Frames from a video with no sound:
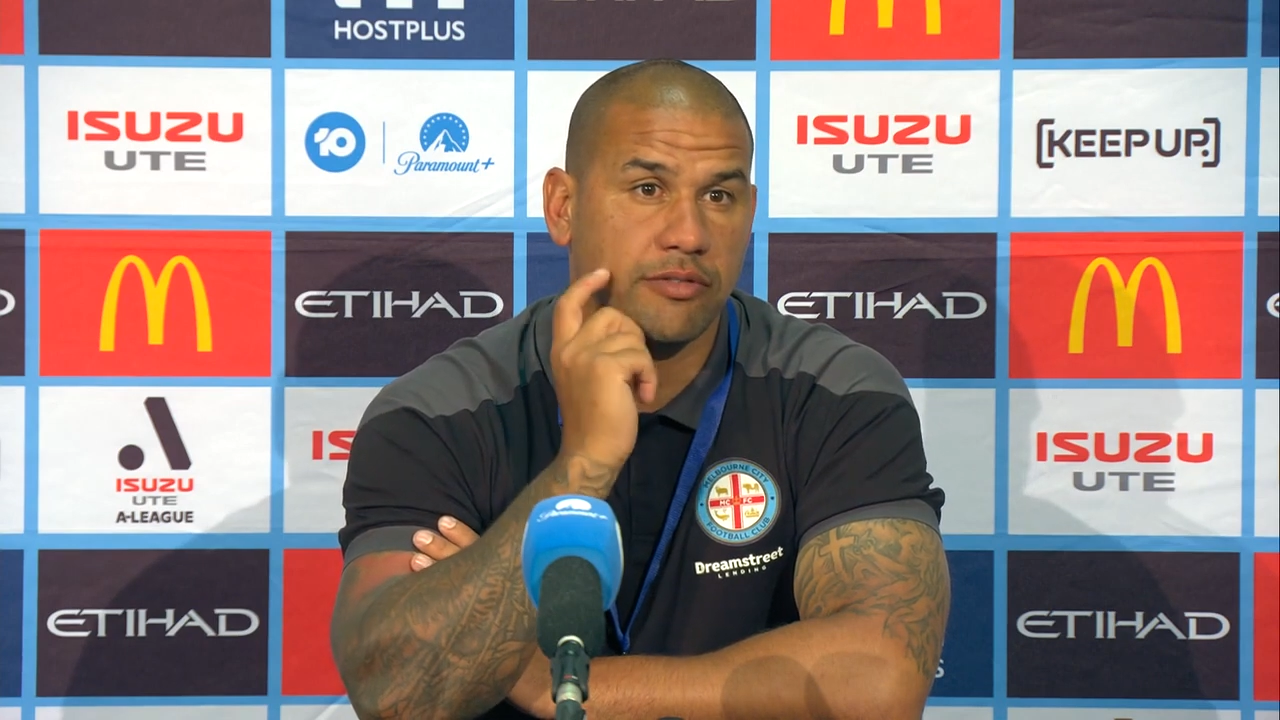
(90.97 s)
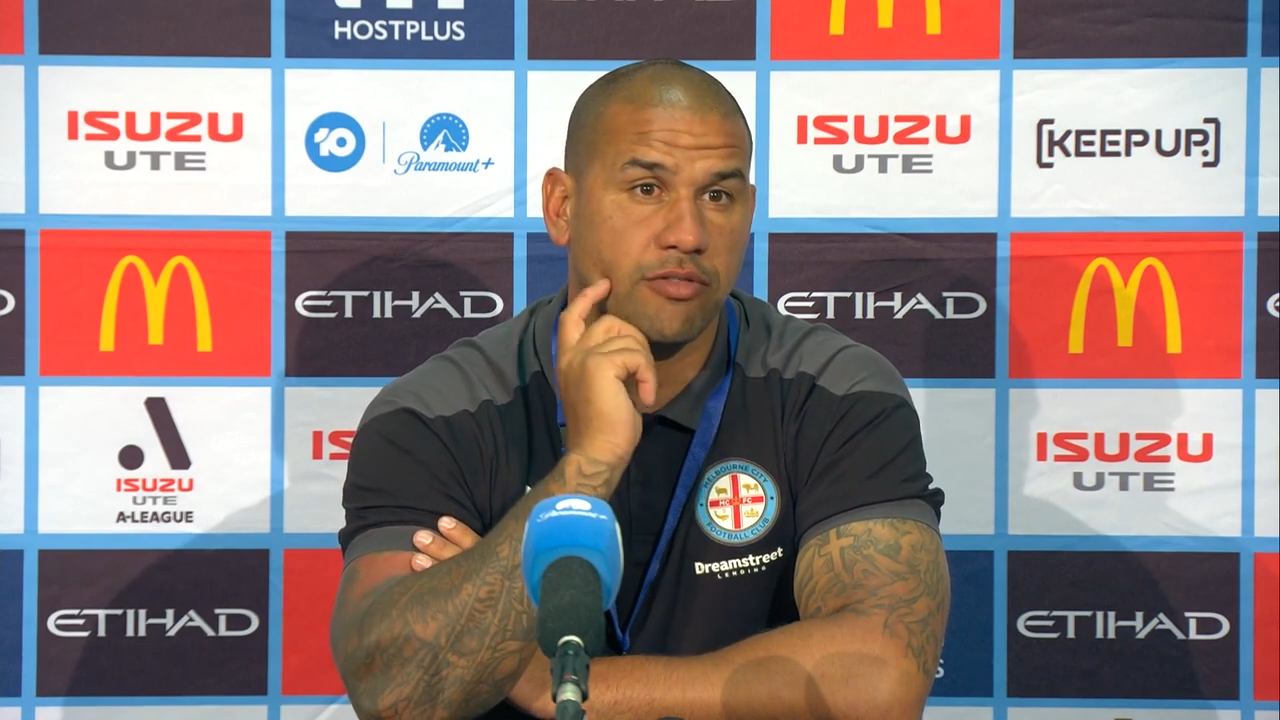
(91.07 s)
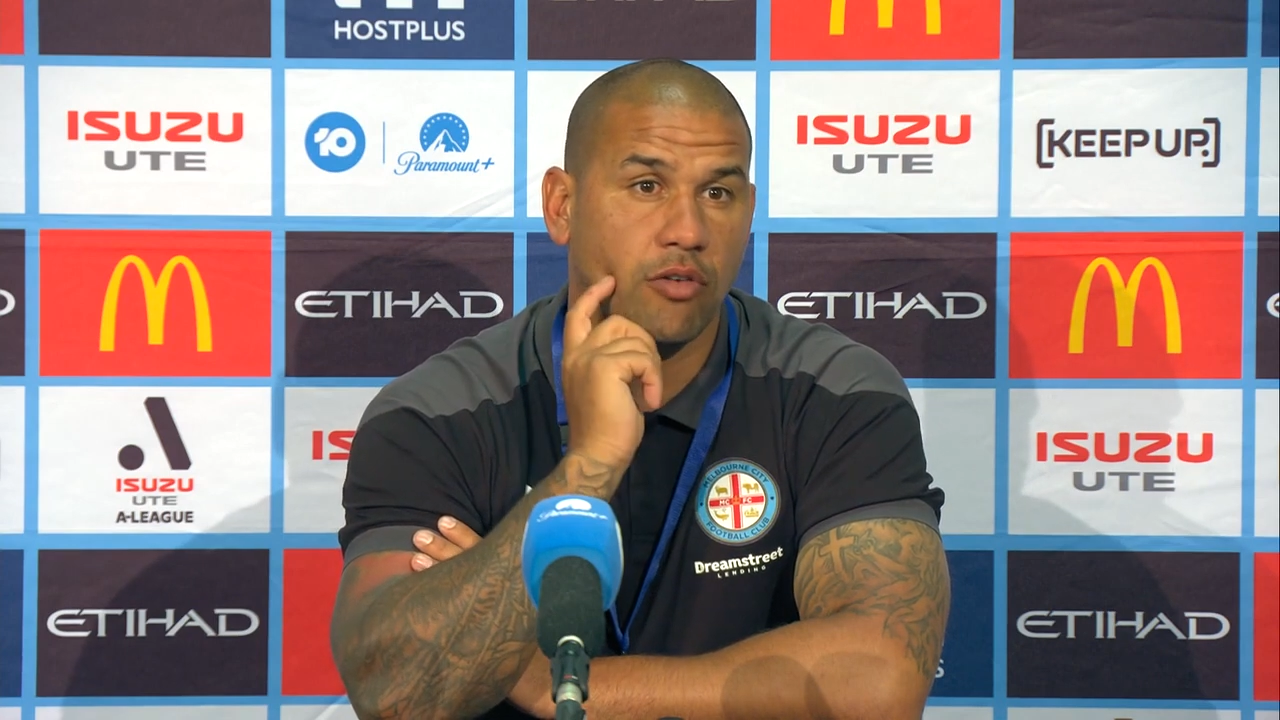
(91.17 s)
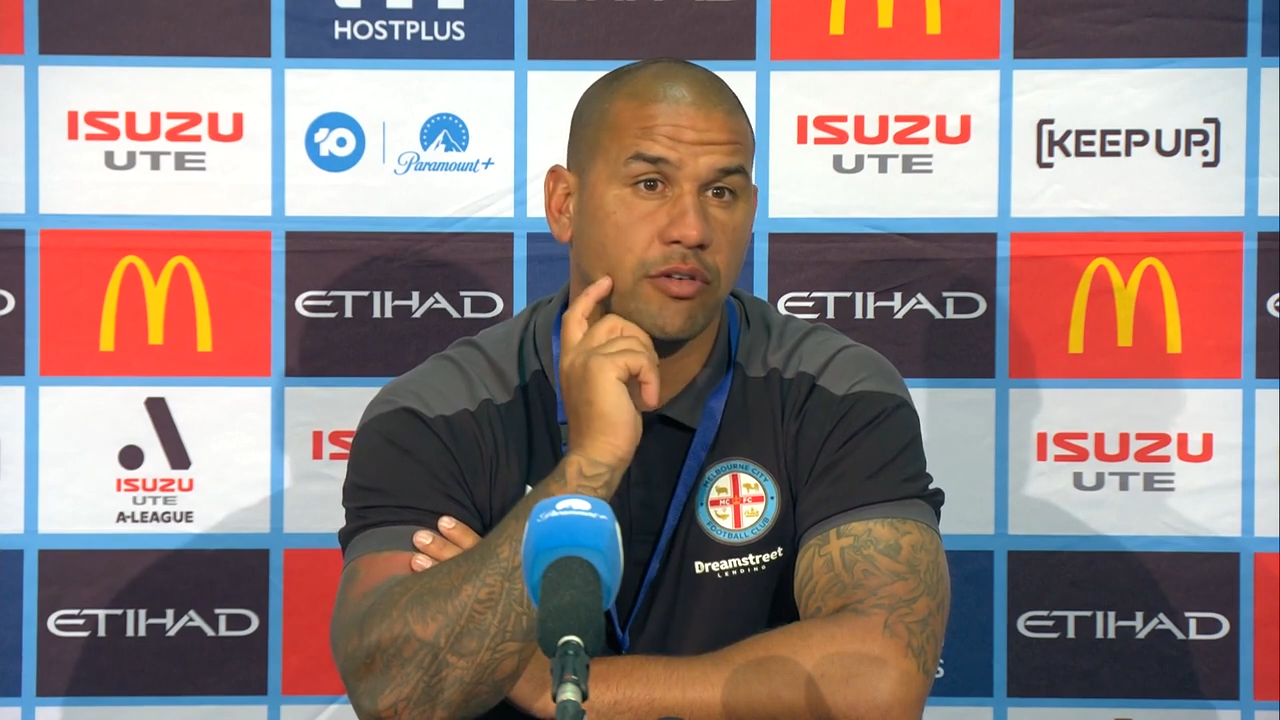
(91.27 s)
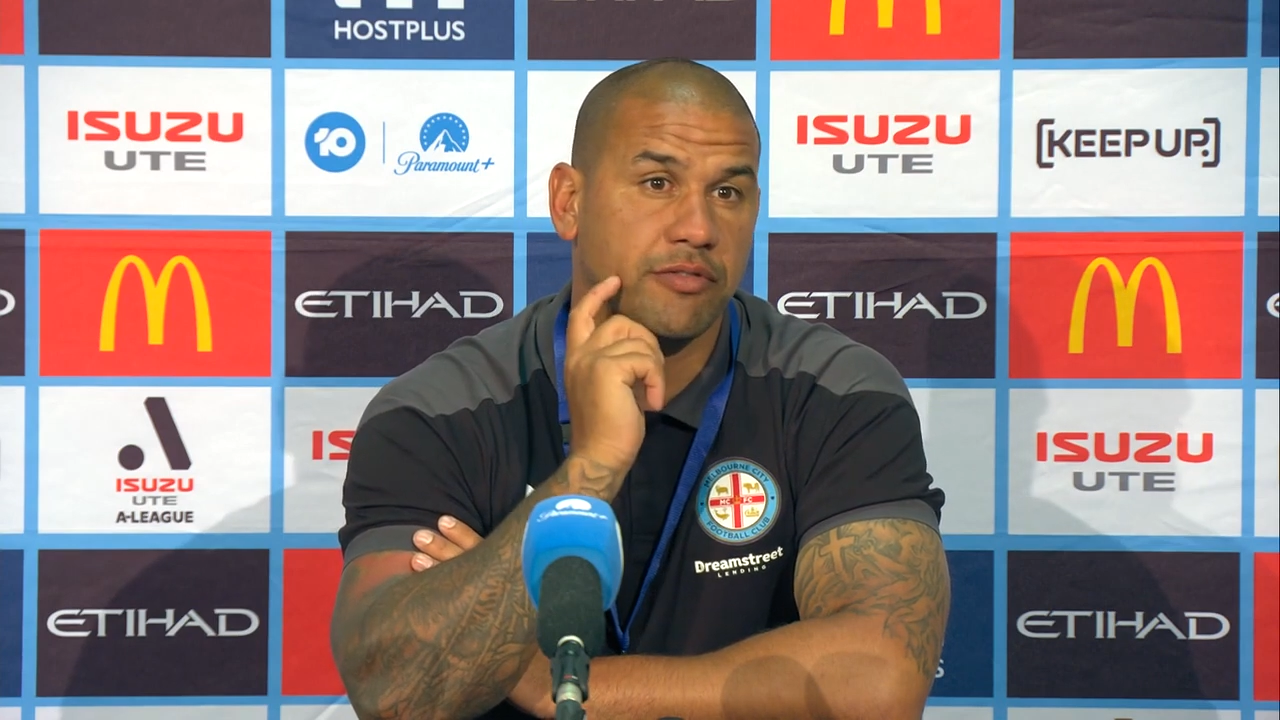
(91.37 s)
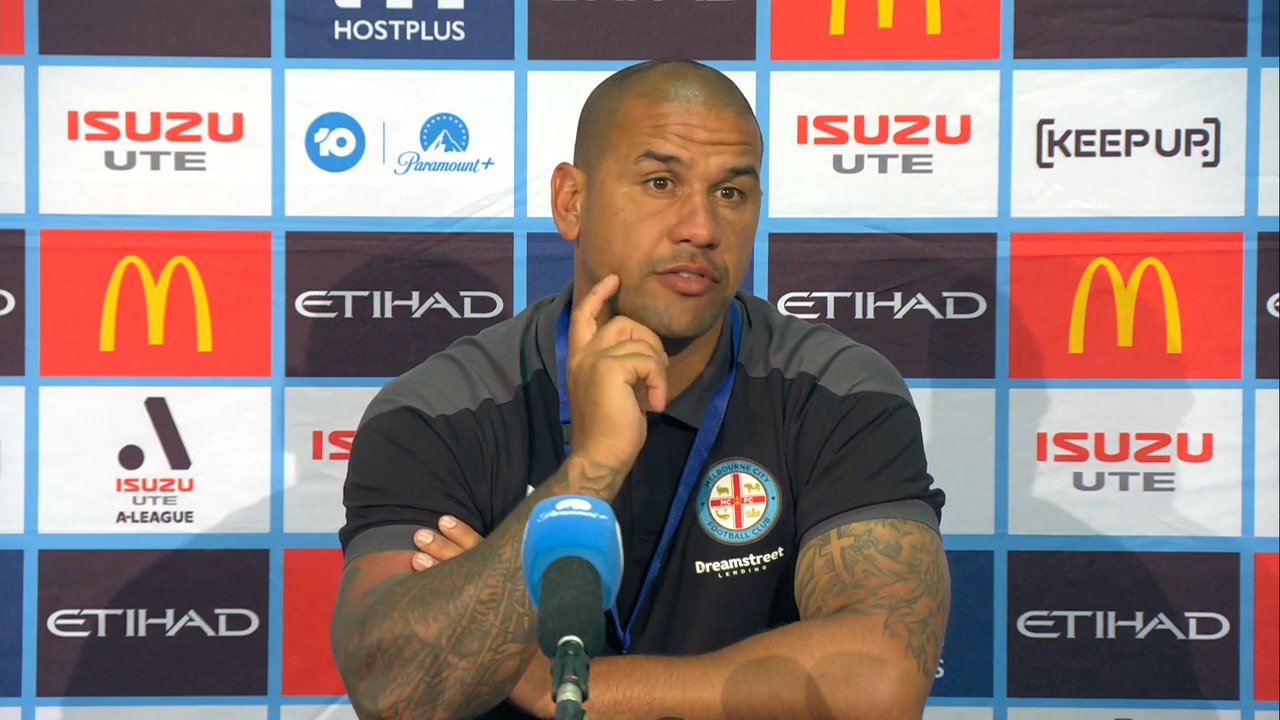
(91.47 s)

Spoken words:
Florin